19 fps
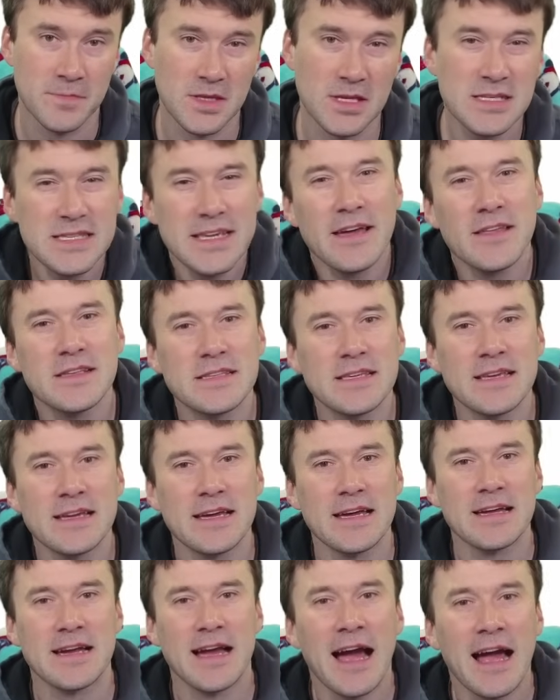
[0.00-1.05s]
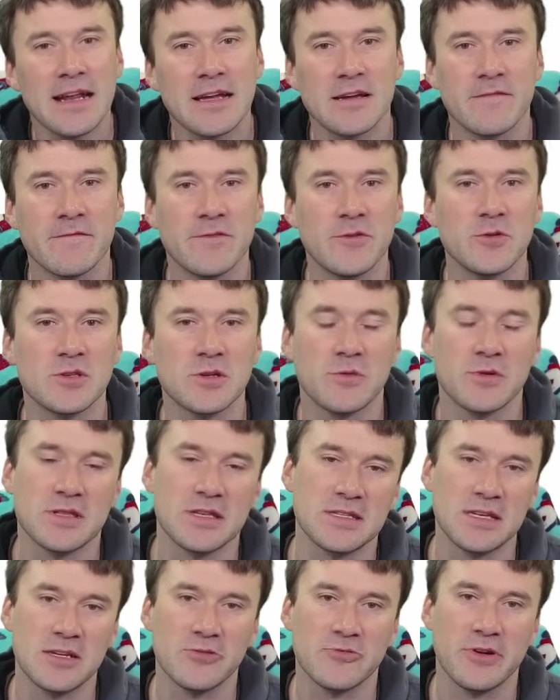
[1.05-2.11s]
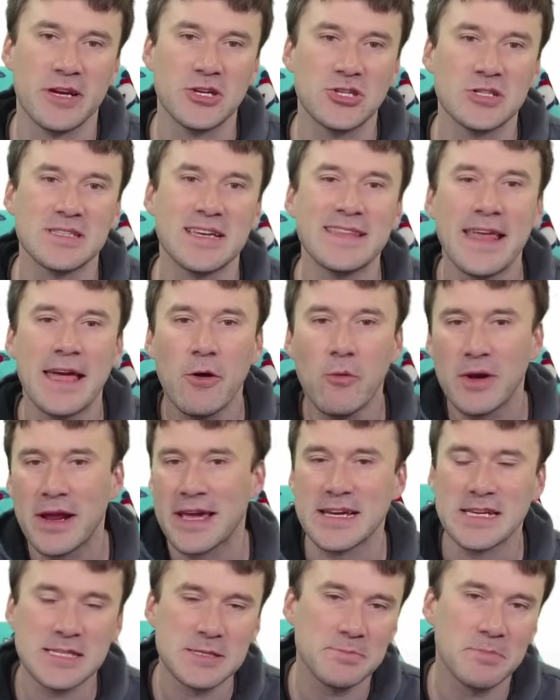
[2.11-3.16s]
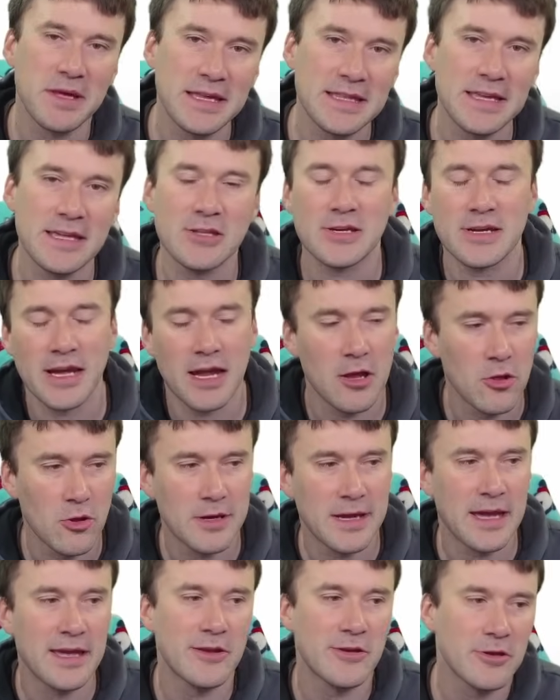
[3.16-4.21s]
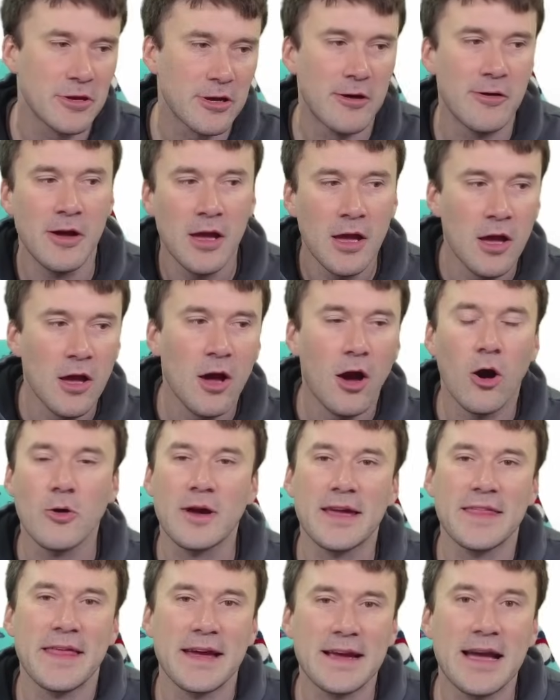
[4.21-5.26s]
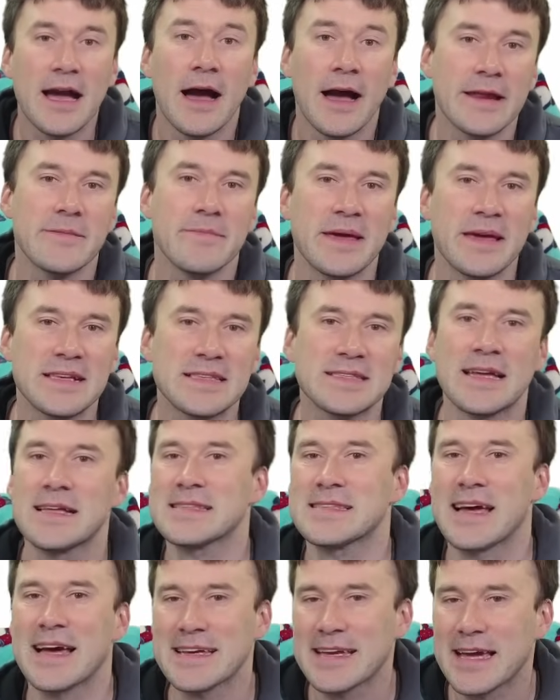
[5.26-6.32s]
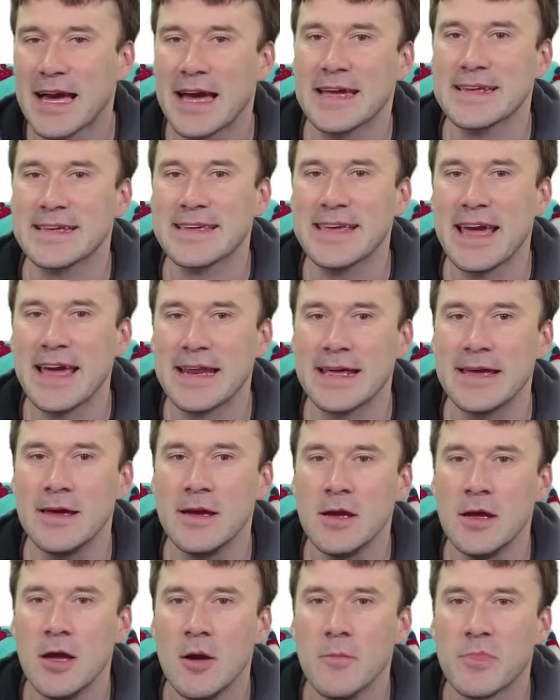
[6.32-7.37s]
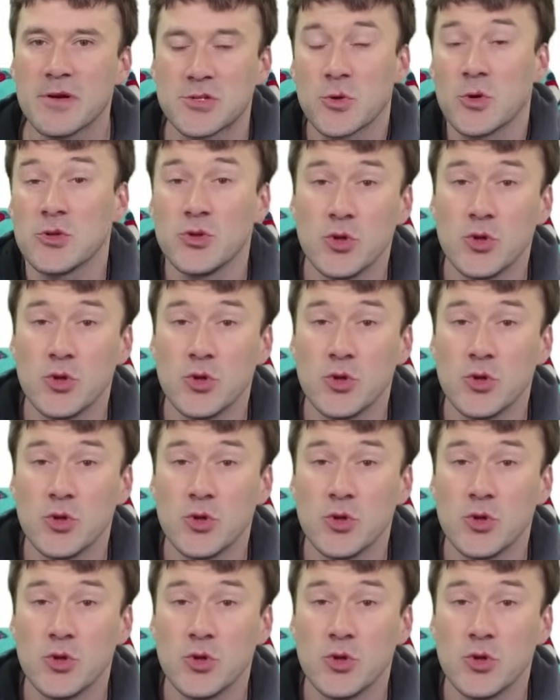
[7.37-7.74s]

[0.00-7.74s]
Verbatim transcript: You see how this is going to get kind of confusing with these iterations? And now when I explain it and you kind of look at it, you're going to go, okay, that kind of makes sense. I kind of get it. But to